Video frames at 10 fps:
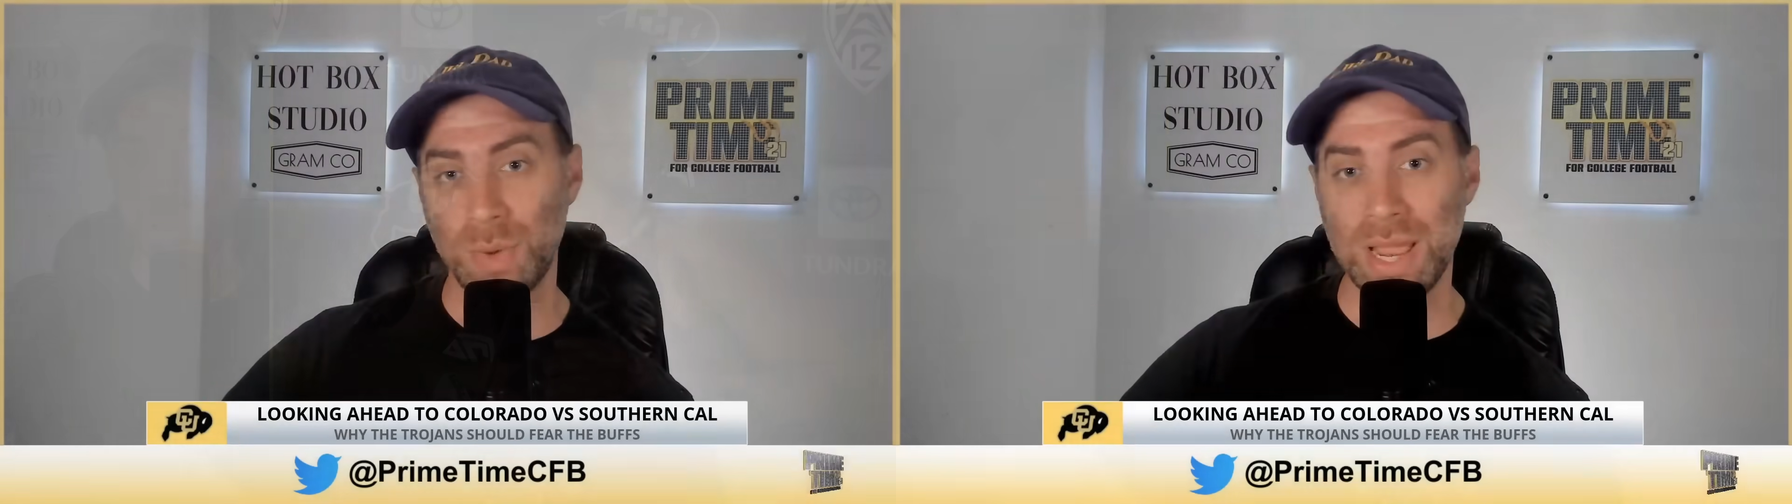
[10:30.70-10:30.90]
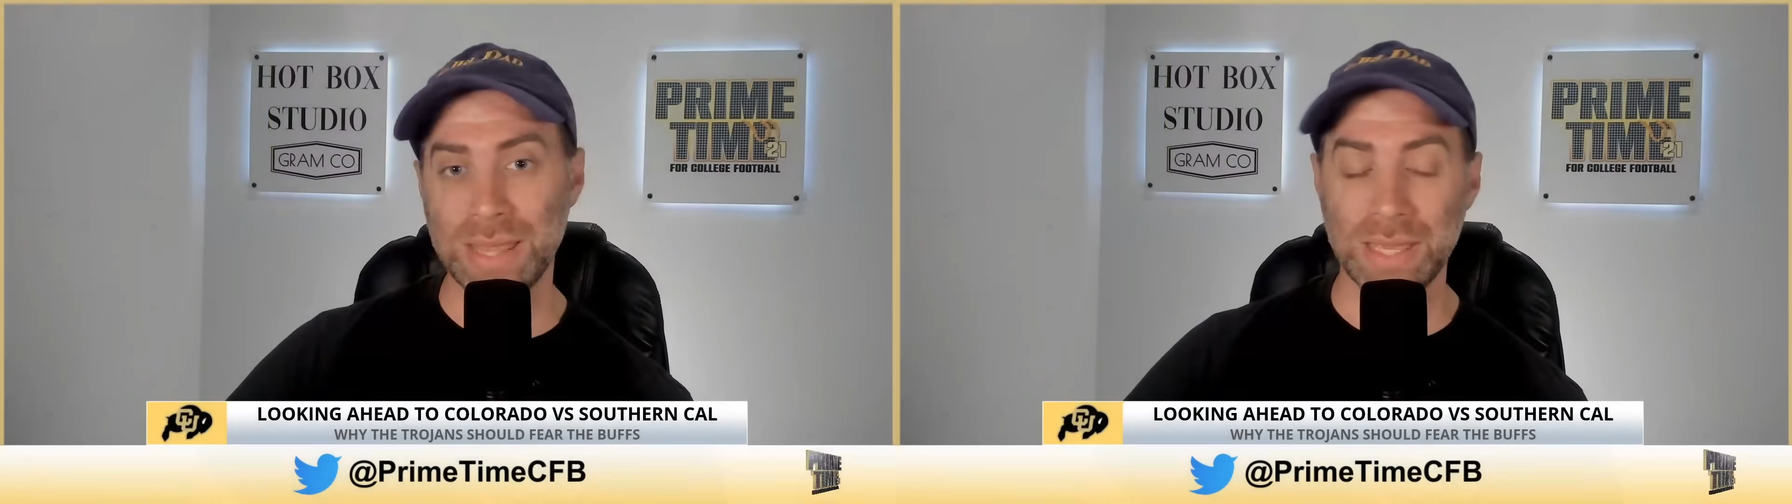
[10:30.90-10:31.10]

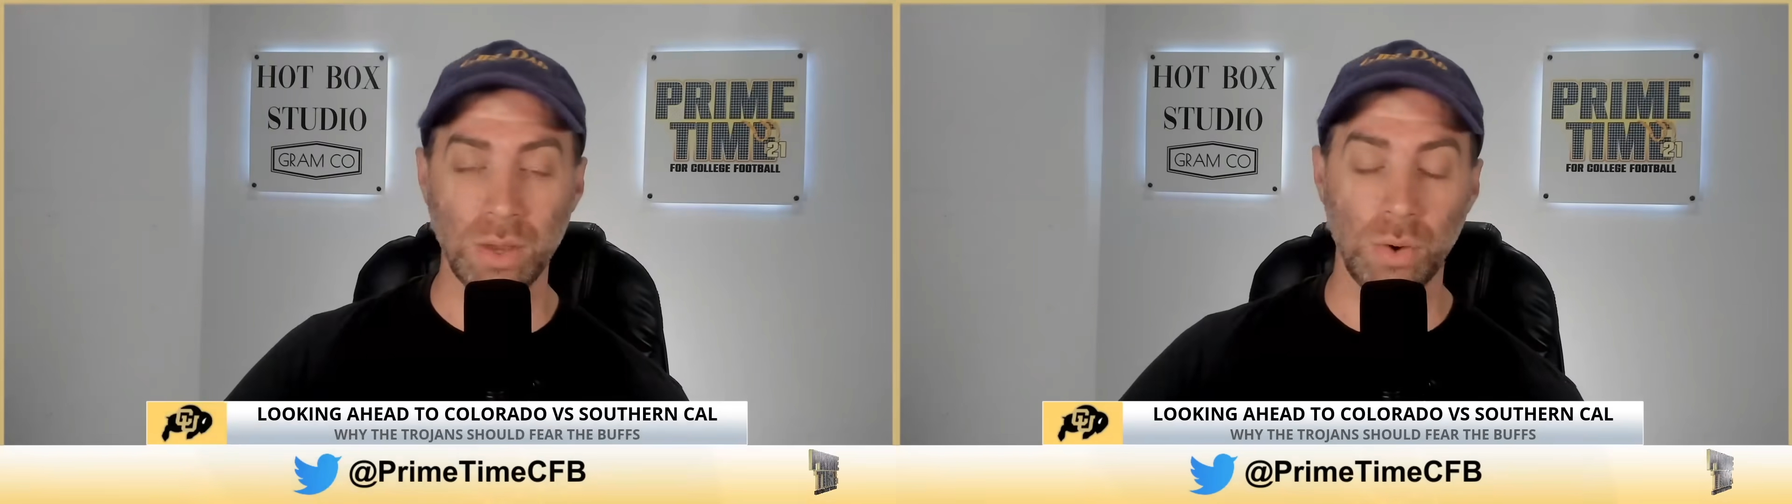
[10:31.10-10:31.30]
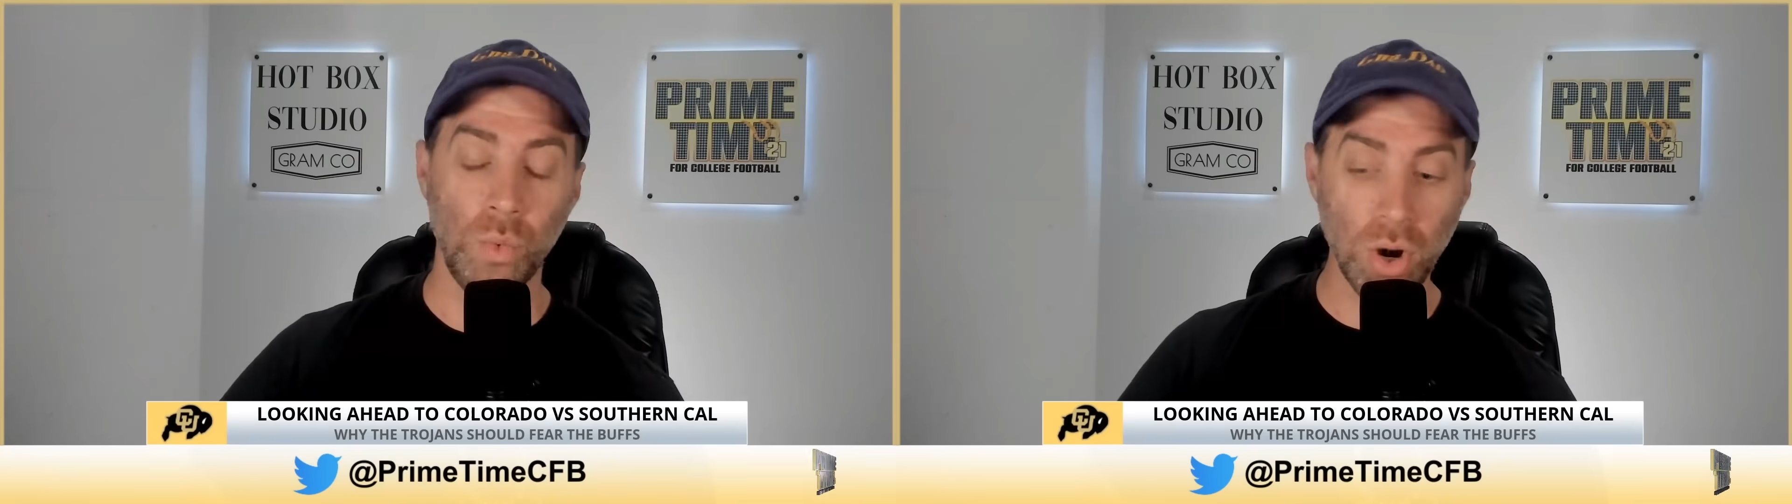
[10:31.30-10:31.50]
week. I think
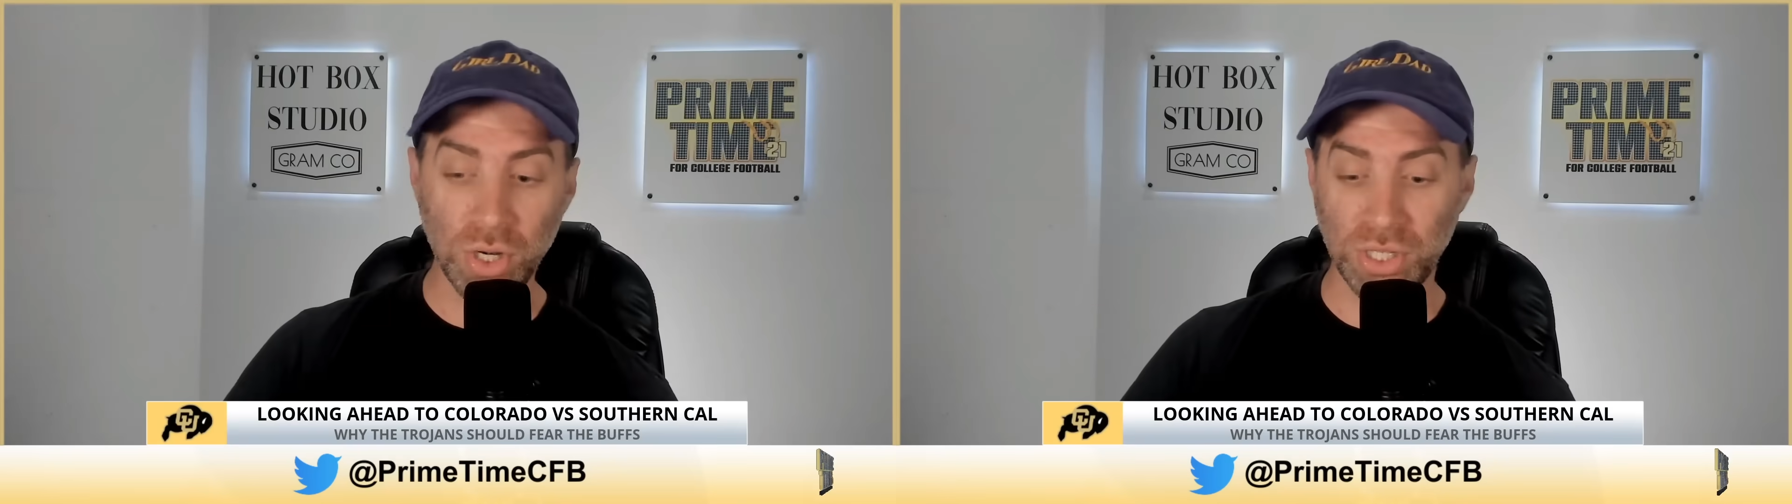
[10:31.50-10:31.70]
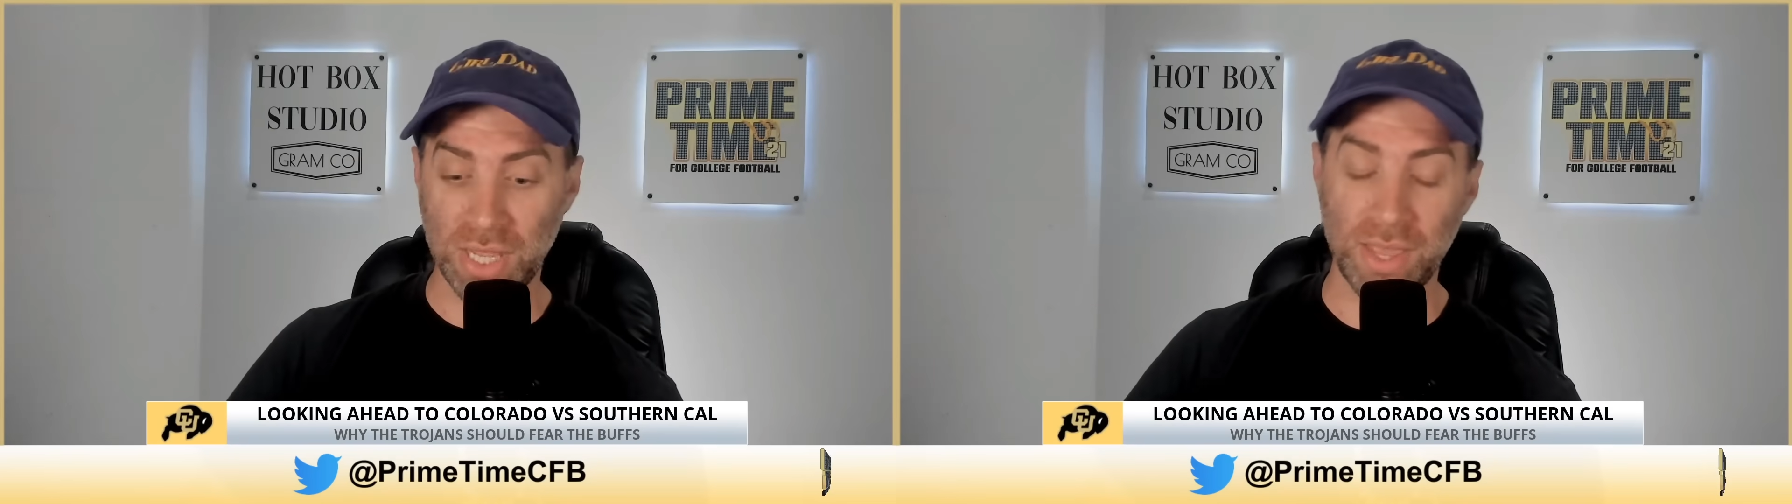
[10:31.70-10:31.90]
the
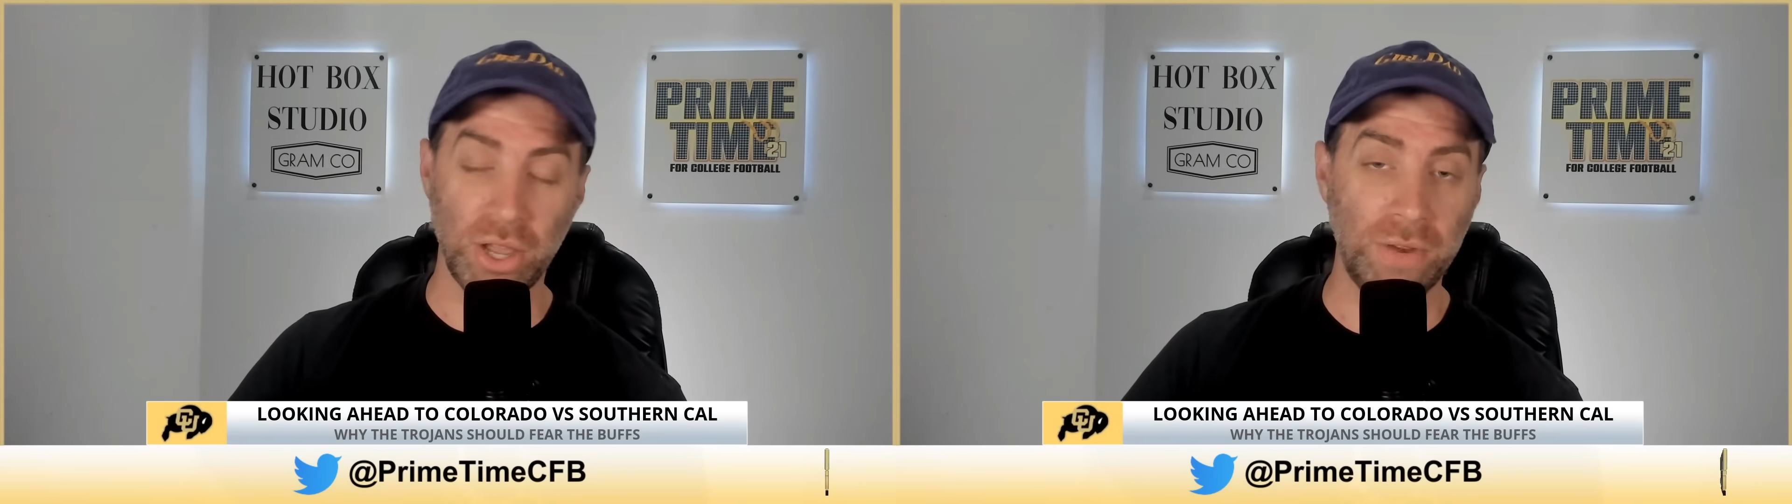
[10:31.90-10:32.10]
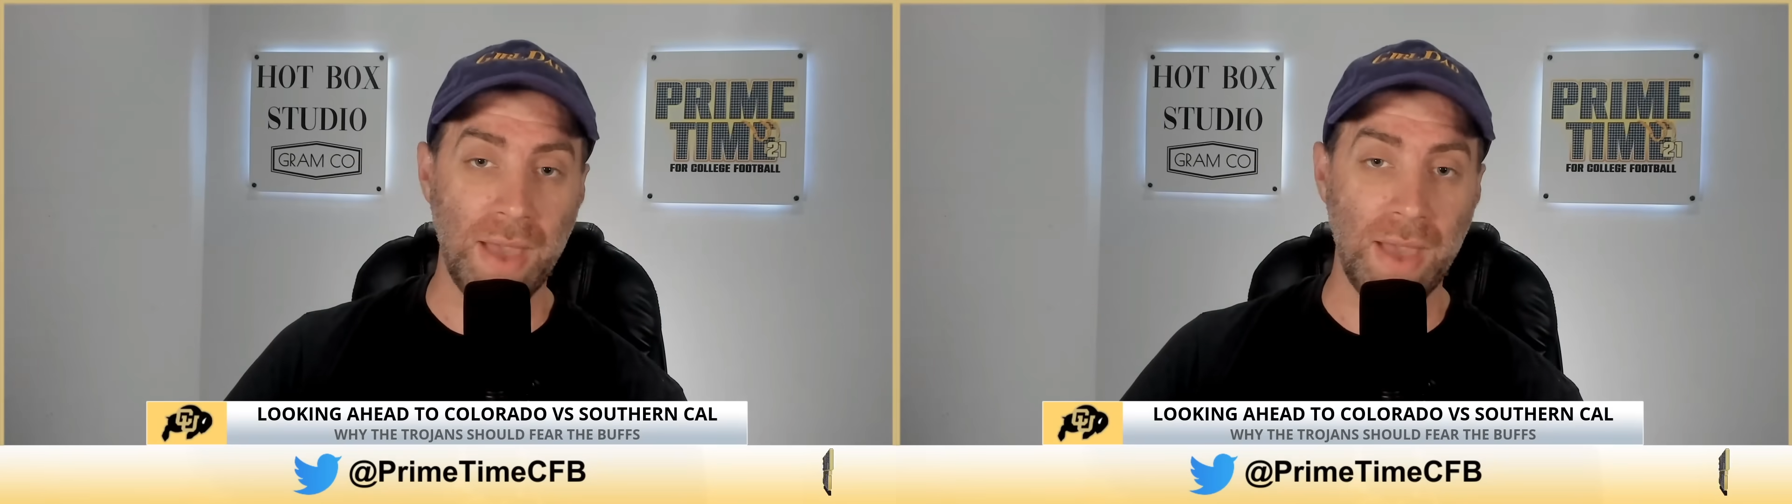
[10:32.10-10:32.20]
worst thing that could have